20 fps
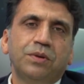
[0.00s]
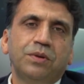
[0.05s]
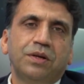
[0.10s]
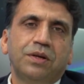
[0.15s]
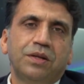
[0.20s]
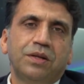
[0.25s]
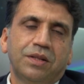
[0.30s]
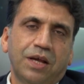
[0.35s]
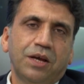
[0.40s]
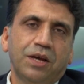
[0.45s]

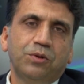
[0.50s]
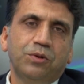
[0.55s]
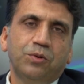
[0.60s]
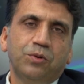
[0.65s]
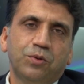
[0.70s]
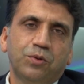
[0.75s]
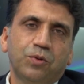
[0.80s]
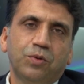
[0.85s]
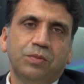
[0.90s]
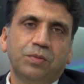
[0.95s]
Thank you so
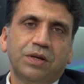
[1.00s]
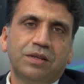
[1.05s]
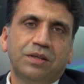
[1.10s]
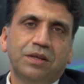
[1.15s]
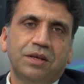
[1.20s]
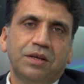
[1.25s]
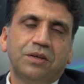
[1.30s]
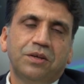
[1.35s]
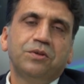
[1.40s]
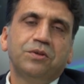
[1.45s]
much,
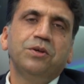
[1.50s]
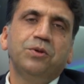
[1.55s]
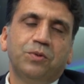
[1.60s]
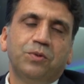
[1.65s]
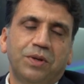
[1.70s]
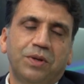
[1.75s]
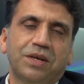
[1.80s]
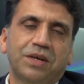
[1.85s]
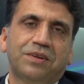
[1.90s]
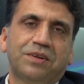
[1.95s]
see you
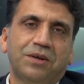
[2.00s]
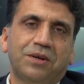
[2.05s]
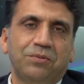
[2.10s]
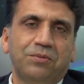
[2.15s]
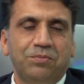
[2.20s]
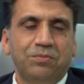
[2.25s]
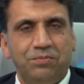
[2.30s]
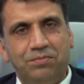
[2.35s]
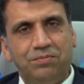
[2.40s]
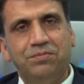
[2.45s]
next time.
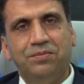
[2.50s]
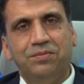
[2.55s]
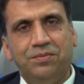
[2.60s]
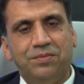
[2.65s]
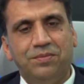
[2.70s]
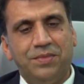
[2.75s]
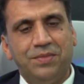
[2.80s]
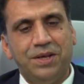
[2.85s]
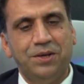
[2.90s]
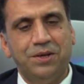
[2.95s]

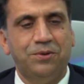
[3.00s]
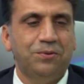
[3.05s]
Thank you.